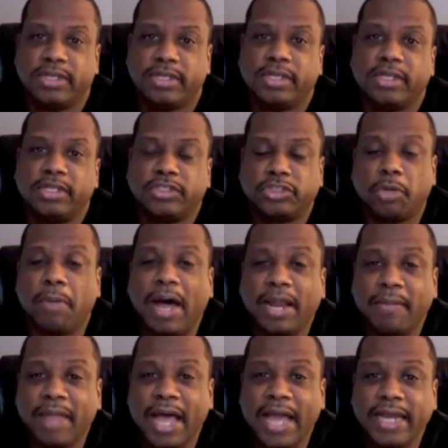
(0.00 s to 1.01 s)
So
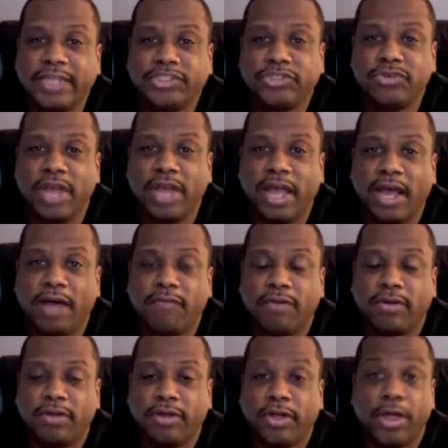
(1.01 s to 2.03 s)
bottom line is you have
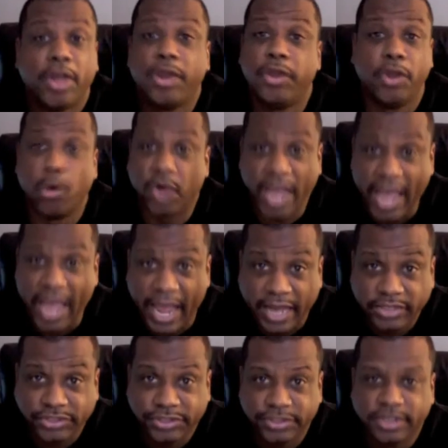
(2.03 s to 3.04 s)
no
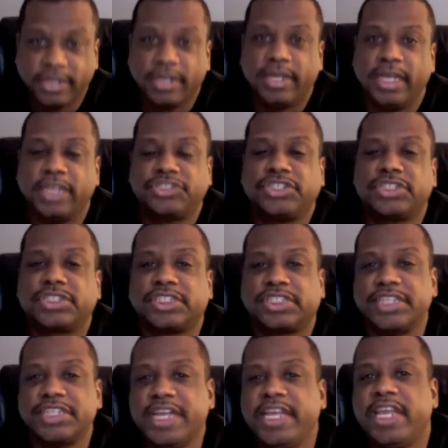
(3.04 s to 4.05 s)
cash. It's just a
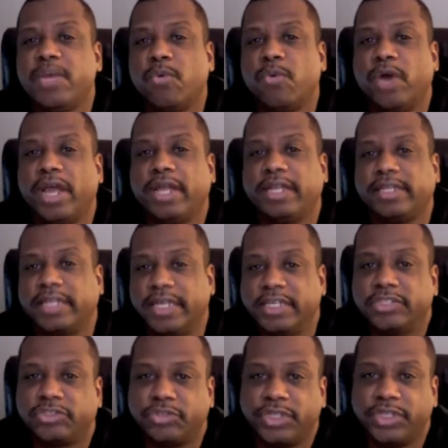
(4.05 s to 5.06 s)
sneaky way that the
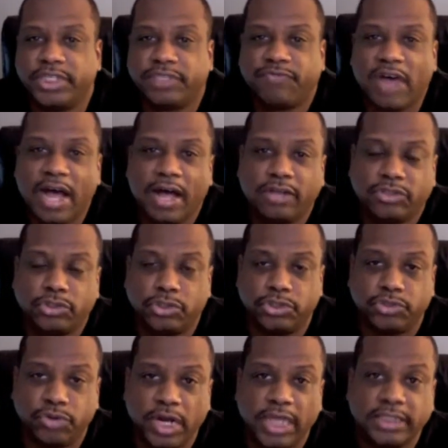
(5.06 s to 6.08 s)
industry has found to
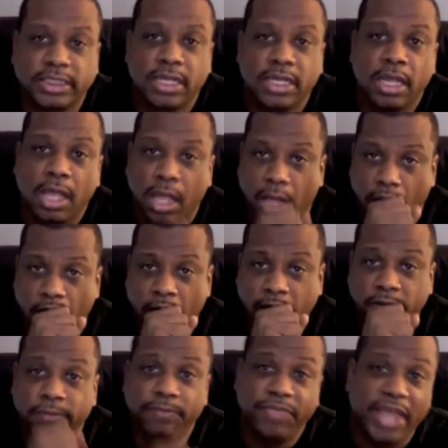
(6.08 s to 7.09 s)
address
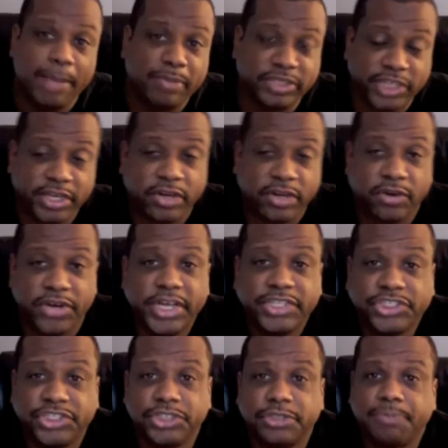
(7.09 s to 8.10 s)
that particular
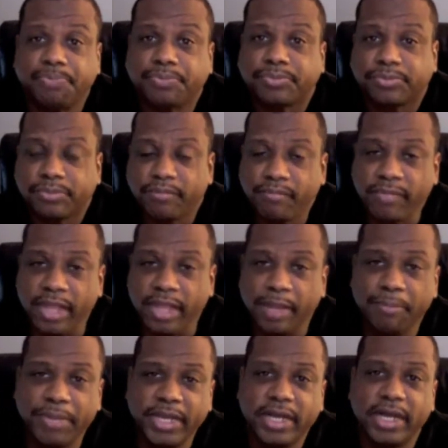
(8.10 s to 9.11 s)
issue,
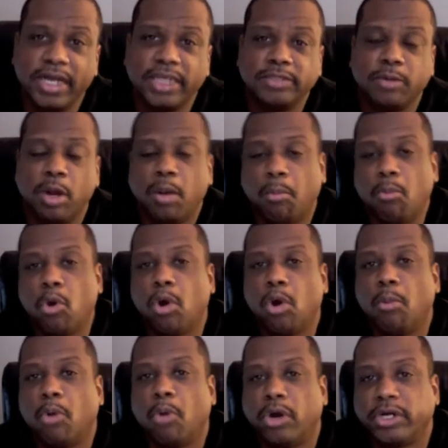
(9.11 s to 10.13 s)
because more
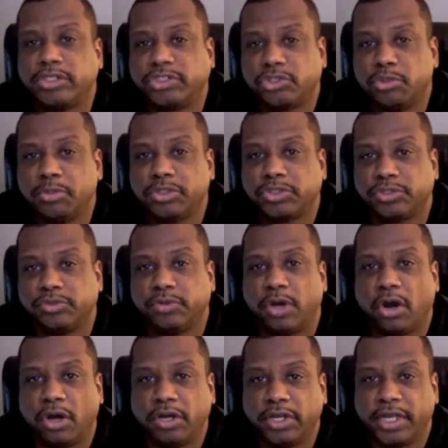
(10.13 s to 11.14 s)
and more consumers
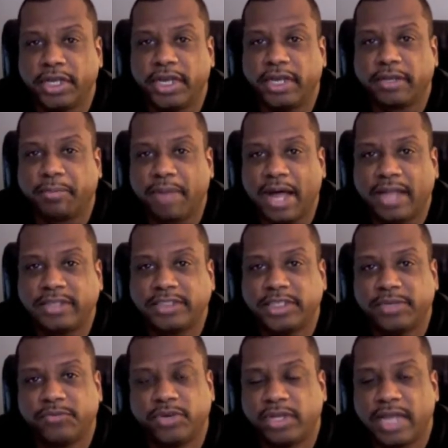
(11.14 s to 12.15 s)
are looking at the policy
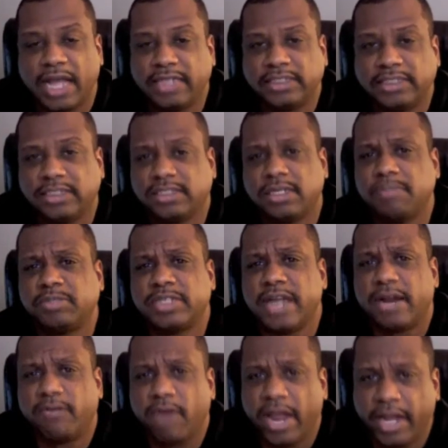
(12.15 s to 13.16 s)
and realizing something's
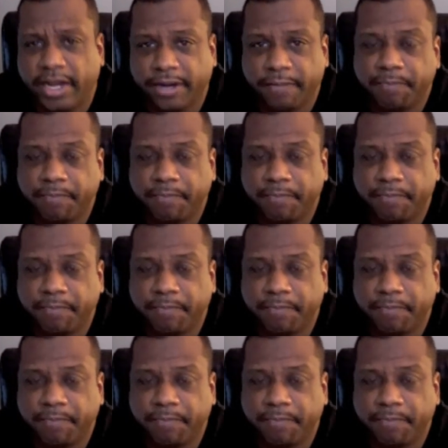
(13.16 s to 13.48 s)
not right here.